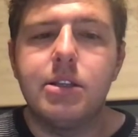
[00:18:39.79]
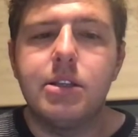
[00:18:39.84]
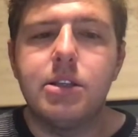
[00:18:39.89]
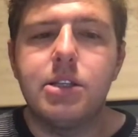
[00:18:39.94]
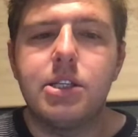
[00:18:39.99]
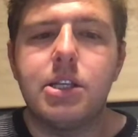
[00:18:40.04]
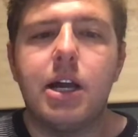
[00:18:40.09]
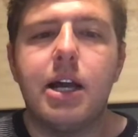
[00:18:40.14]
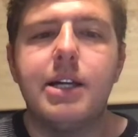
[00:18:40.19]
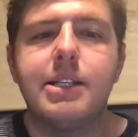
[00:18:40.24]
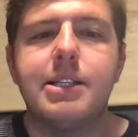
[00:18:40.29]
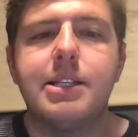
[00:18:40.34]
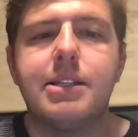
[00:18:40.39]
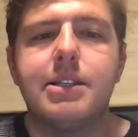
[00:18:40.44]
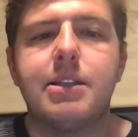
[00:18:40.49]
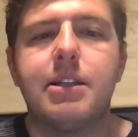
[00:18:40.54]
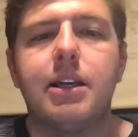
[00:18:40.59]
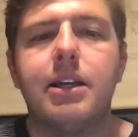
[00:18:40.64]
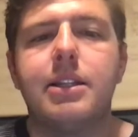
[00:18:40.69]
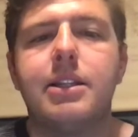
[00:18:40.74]
Stott says
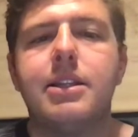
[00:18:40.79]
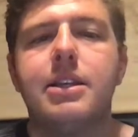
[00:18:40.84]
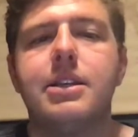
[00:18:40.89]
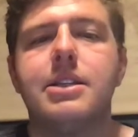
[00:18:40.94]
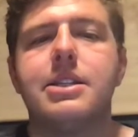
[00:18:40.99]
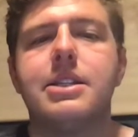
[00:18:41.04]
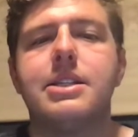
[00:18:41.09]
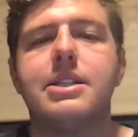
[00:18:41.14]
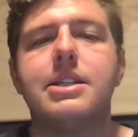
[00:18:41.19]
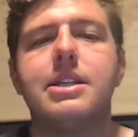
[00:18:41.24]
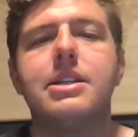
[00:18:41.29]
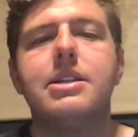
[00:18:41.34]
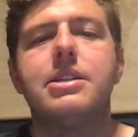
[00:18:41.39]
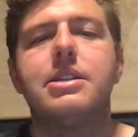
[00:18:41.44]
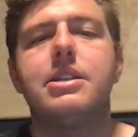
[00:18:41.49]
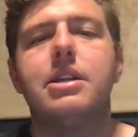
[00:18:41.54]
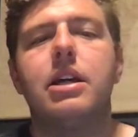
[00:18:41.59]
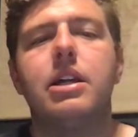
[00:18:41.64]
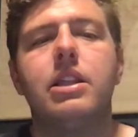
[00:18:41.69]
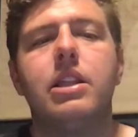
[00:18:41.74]
it like this: He sent His
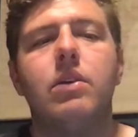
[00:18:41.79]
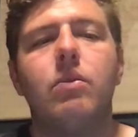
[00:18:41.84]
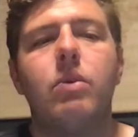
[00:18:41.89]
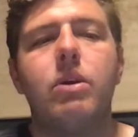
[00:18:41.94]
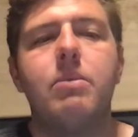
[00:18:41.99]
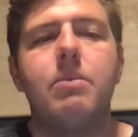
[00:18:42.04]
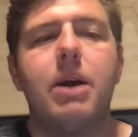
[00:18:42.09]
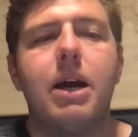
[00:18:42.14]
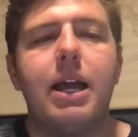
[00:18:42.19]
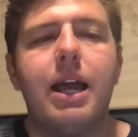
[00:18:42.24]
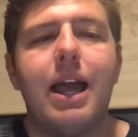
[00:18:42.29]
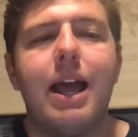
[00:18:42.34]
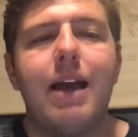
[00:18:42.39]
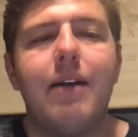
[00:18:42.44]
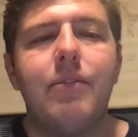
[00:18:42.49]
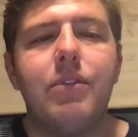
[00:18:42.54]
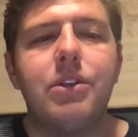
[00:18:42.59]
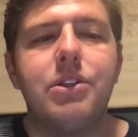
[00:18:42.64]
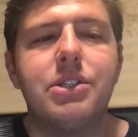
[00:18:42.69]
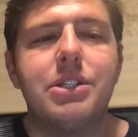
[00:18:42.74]
Son that we might
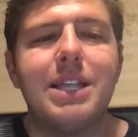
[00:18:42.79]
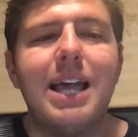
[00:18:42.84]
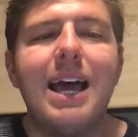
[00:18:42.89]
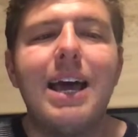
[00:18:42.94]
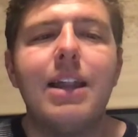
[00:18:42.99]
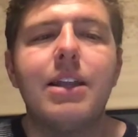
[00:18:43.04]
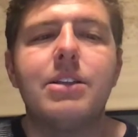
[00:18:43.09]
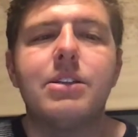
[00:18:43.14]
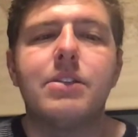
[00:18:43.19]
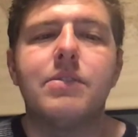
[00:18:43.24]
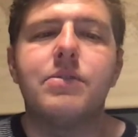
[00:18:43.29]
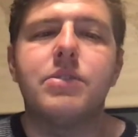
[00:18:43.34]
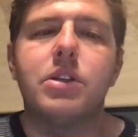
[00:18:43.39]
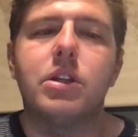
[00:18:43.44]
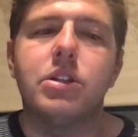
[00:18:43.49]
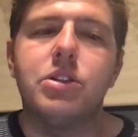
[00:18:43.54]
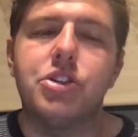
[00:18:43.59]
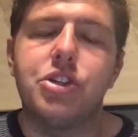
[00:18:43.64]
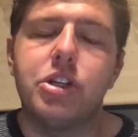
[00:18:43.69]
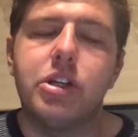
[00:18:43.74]
have the status of
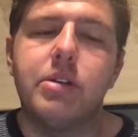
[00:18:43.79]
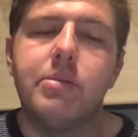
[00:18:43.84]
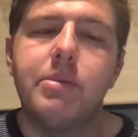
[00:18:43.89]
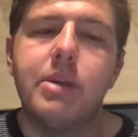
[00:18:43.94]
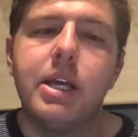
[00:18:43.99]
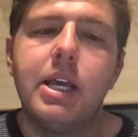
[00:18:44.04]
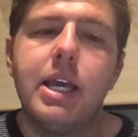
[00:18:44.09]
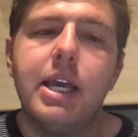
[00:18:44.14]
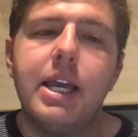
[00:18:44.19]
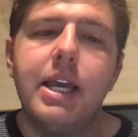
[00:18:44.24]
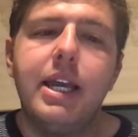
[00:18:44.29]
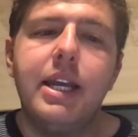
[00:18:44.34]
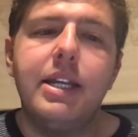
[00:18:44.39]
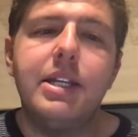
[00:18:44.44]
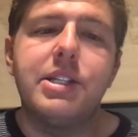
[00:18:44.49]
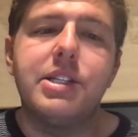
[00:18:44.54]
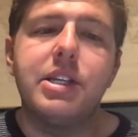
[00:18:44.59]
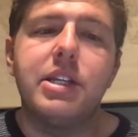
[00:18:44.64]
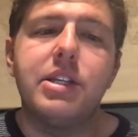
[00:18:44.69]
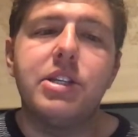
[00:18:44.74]
sonship, and He
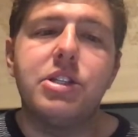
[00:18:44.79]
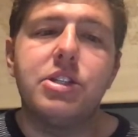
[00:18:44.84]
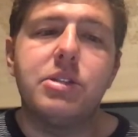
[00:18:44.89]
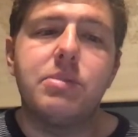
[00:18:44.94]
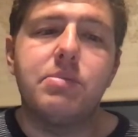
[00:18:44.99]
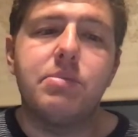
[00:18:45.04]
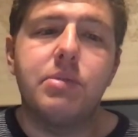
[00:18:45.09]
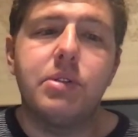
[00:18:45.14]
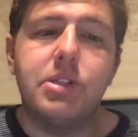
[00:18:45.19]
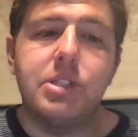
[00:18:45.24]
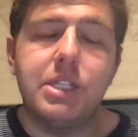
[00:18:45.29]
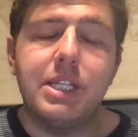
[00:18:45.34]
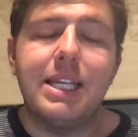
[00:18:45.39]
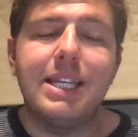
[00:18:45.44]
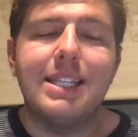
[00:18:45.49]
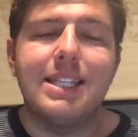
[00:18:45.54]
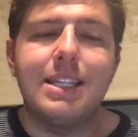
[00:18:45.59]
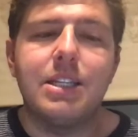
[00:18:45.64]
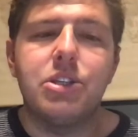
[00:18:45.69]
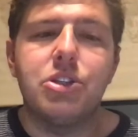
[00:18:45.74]
sent His,
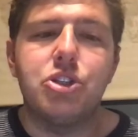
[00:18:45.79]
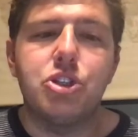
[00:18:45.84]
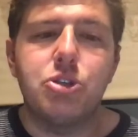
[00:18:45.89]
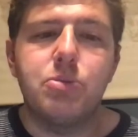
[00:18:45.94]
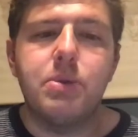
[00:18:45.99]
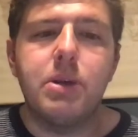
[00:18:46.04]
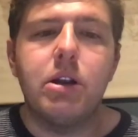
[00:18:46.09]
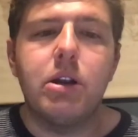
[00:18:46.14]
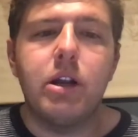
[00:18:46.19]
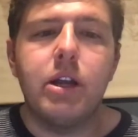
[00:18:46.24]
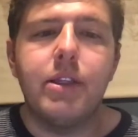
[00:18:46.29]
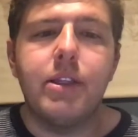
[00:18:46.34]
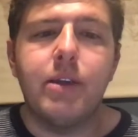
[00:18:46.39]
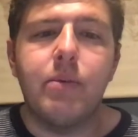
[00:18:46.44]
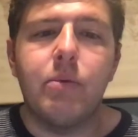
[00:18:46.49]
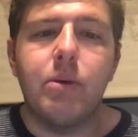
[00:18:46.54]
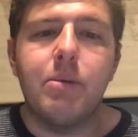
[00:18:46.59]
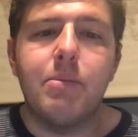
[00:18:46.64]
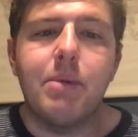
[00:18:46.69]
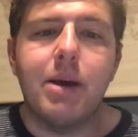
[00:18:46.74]
sent his Spirit that
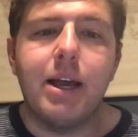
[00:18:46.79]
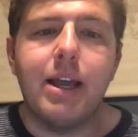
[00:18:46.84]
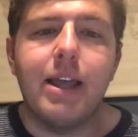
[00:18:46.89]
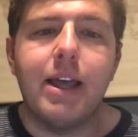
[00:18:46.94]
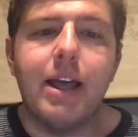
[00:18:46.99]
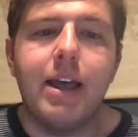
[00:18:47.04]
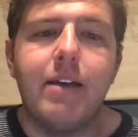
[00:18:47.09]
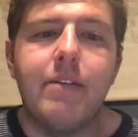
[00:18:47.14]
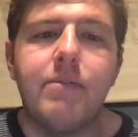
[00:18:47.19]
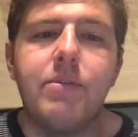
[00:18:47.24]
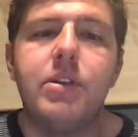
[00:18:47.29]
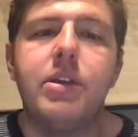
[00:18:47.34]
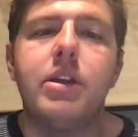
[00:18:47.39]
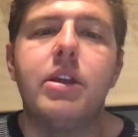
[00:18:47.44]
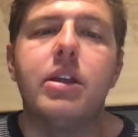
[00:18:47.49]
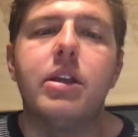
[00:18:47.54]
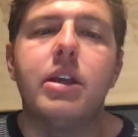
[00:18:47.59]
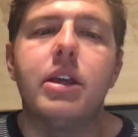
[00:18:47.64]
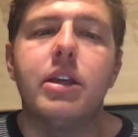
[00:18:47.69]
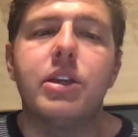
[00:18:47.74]
we might have
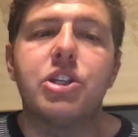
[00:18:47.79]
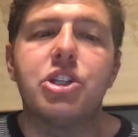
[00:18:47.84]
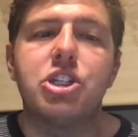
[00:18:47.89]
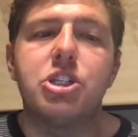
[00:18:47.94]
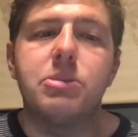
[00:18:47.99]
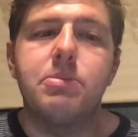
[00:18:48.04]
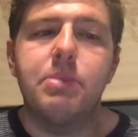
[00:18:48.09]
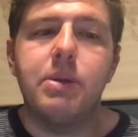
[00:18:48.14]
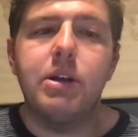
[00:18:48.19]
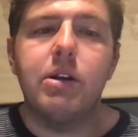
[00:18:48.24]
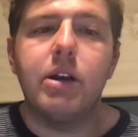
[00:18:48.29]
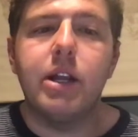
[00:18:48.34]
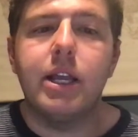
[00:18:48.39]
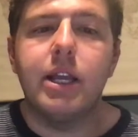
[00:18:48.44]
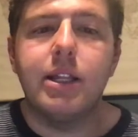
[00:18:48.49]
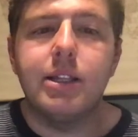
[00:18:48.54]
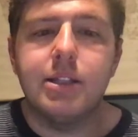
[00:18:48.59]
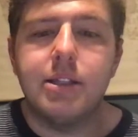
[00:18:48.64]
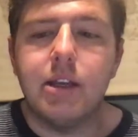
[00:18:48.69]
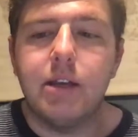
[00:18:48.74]
the
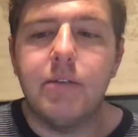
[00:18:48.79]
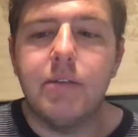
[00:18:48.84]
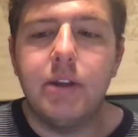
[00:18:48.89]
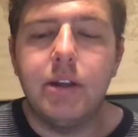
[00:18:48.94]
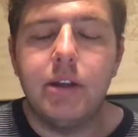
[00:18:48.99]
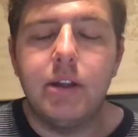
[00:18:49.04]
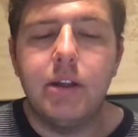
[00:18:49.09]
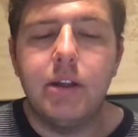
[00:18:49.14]
experience of it.